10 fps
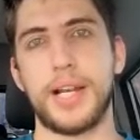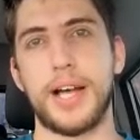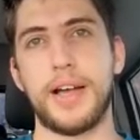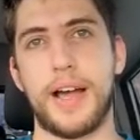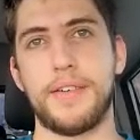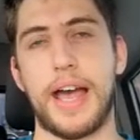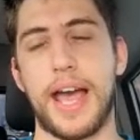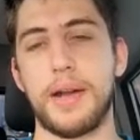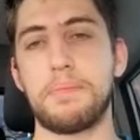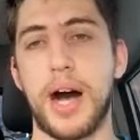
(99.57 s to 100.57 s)
I, have
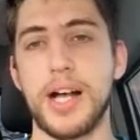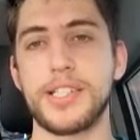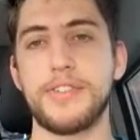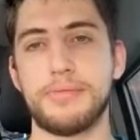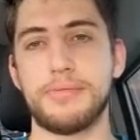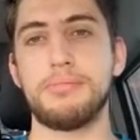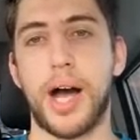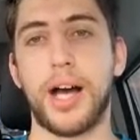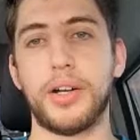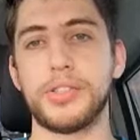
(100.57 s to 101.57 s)
had positive
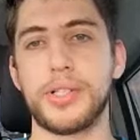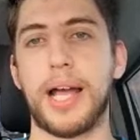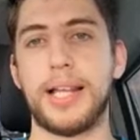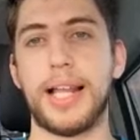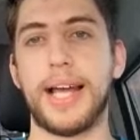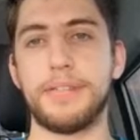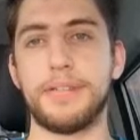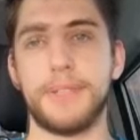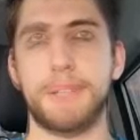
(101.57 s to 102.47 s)
models in my life.